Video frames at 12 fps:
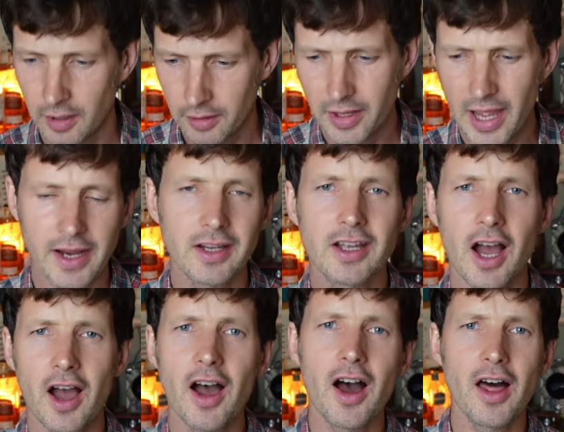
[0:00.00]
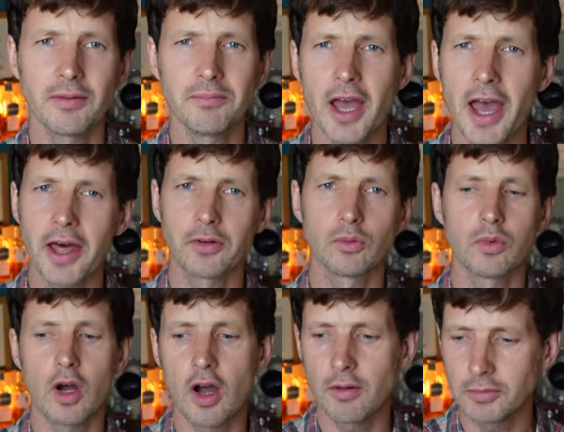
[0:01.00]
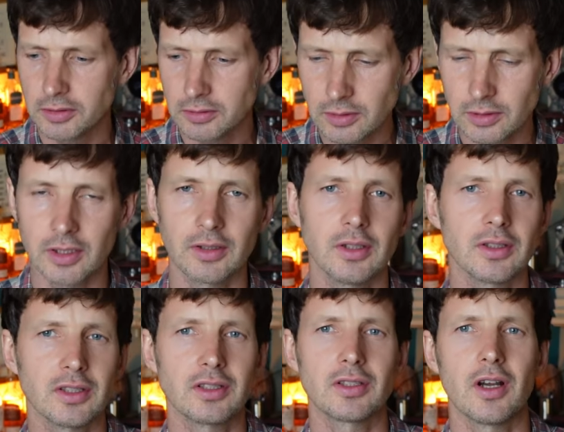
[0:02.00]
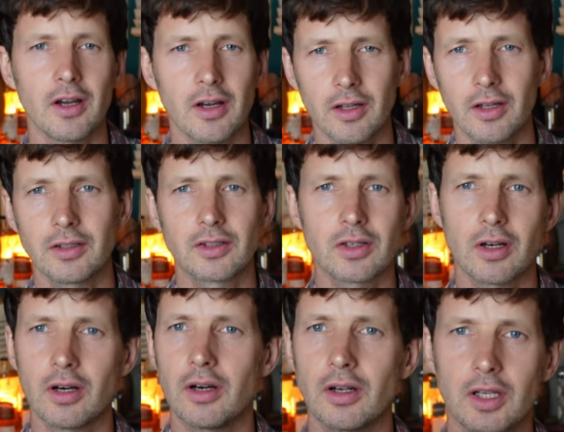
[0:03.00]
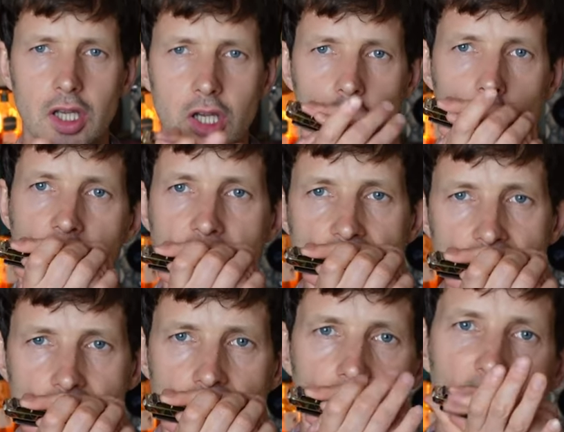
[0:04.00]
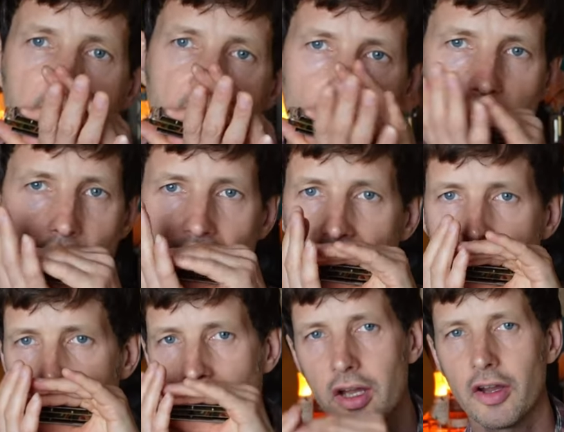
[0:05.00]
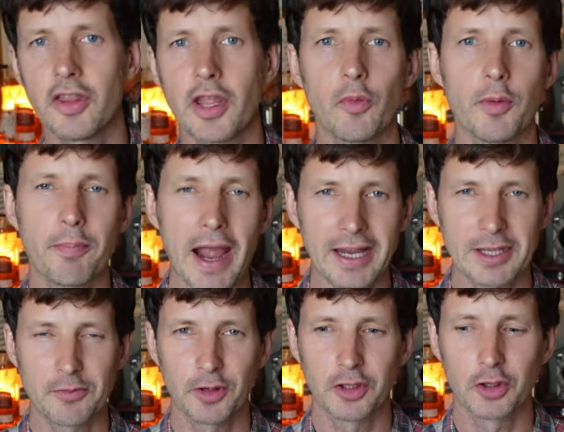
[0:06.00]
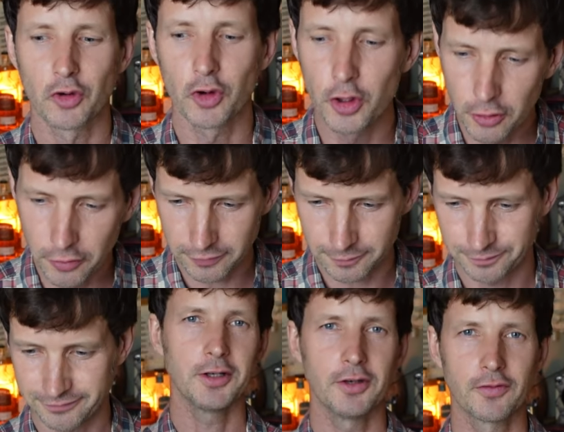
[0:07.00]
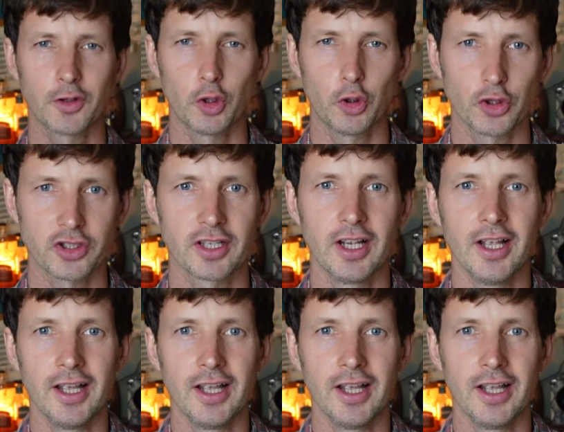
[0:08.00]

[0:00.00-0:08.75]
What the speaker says: Thank God I met a woman, I started talking. And then we're back in with the groove. And of course,